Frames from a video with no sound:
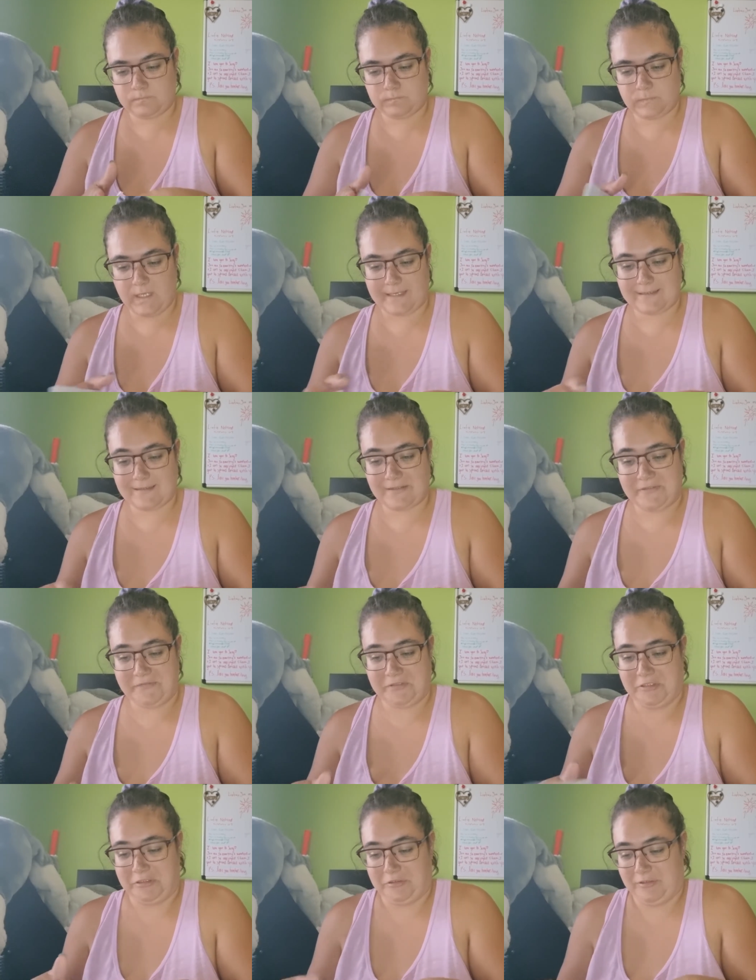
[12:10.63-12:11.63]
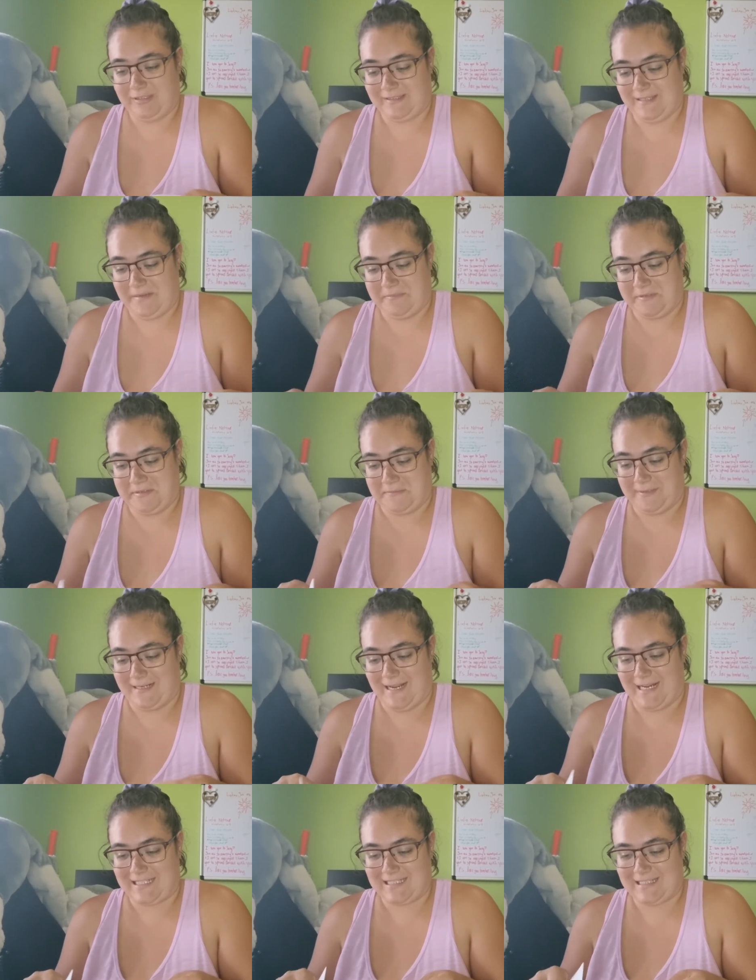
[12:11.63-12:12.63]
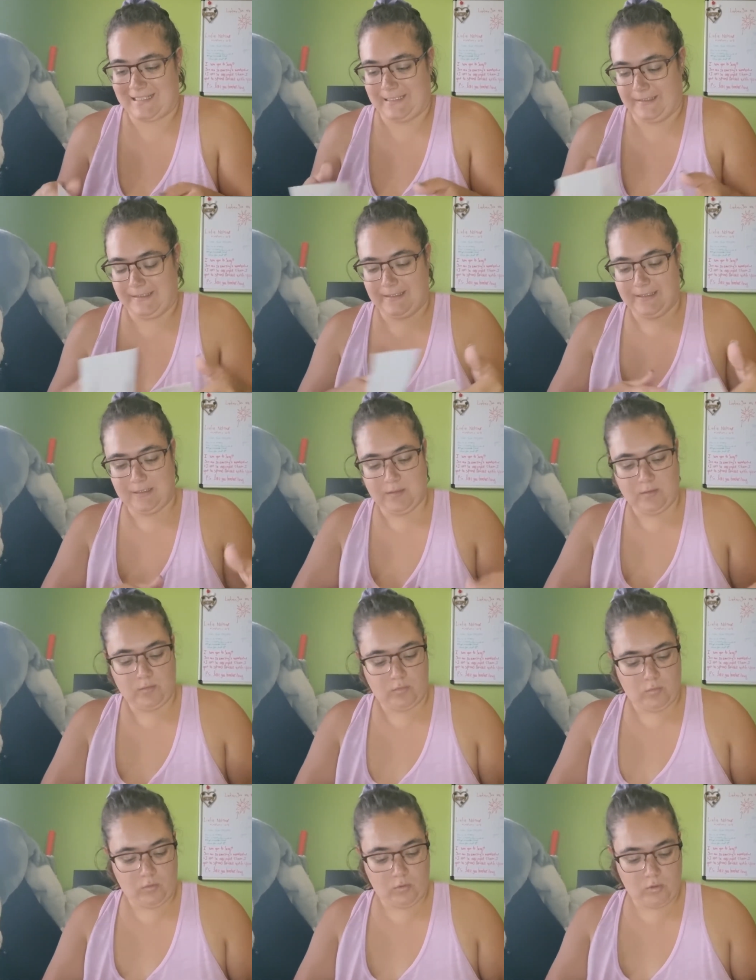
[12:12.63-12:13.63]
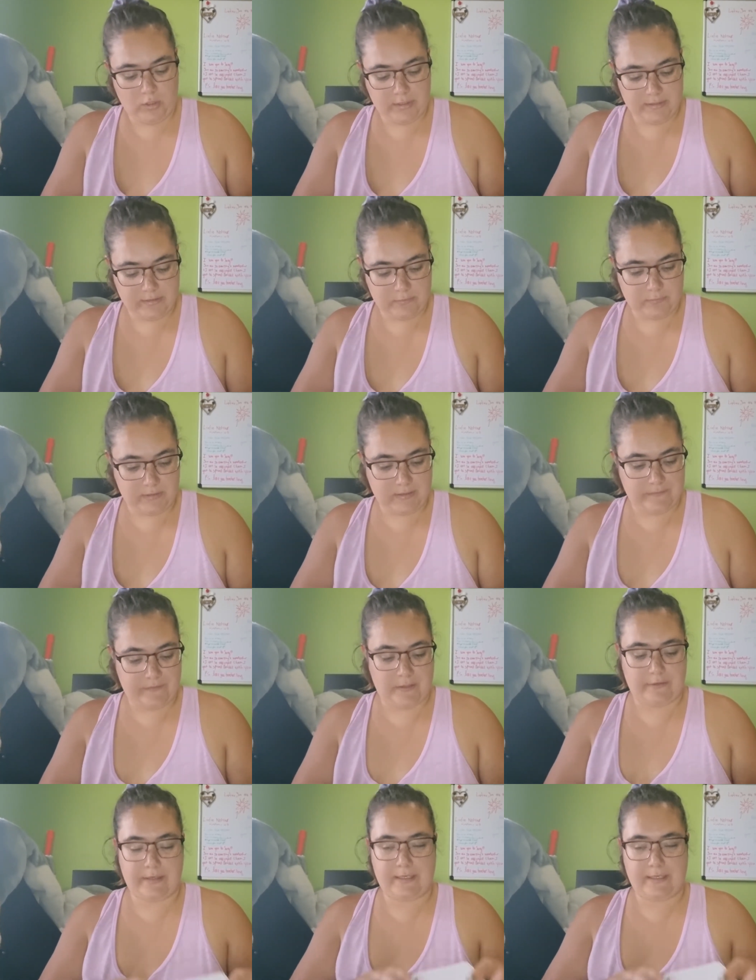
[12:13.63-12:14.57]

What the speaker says: I still have to do December's one actually. August was very